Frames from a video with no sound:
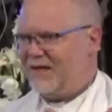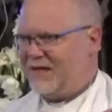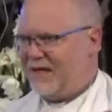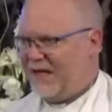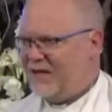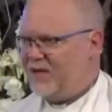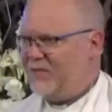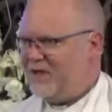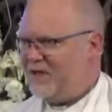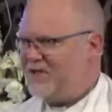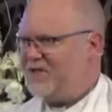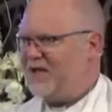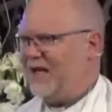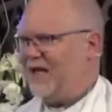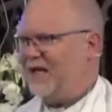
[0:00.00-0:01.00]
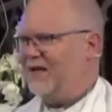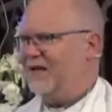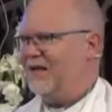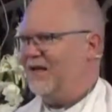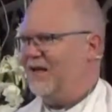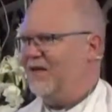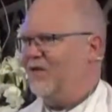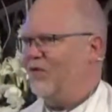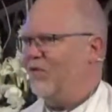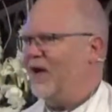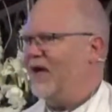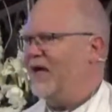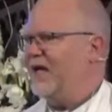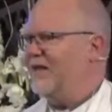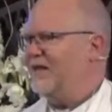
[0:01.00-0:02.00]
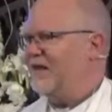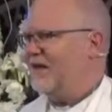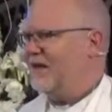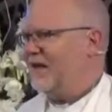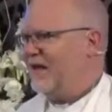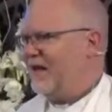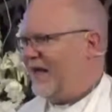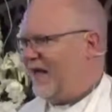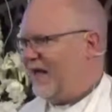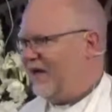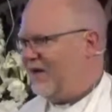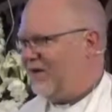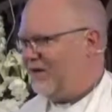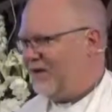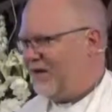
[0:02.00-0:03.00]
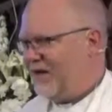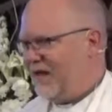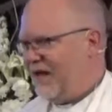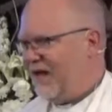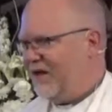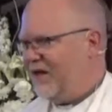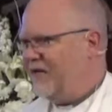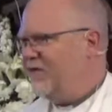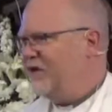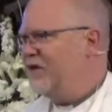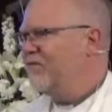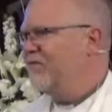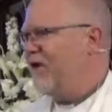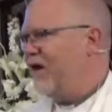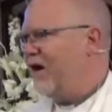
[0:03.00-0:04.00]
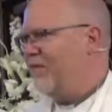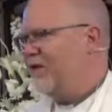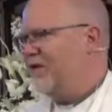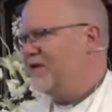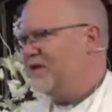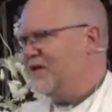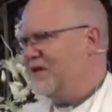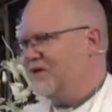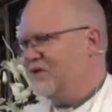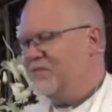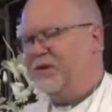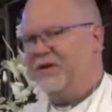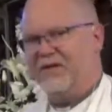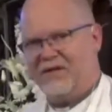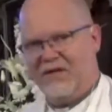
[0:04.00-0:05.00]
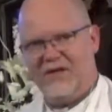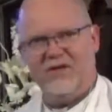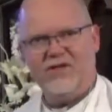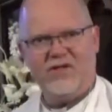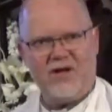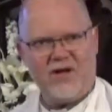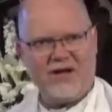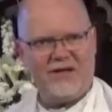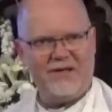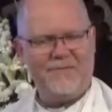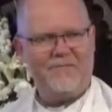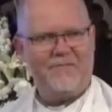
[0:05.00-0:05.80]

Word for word: tend to be seen in the way that our, our living environment is built and designed.